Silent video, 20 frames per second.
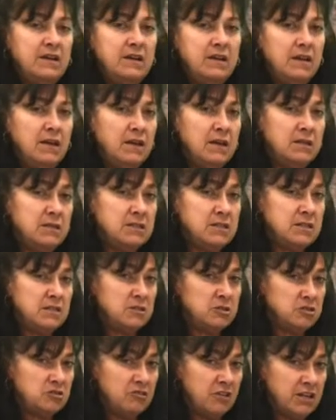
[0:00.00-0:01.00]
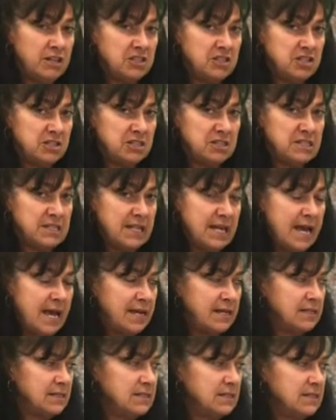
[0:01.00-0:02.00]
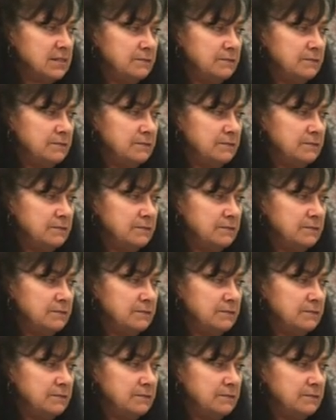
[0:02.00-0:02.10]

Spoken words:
into the tarantula's legs.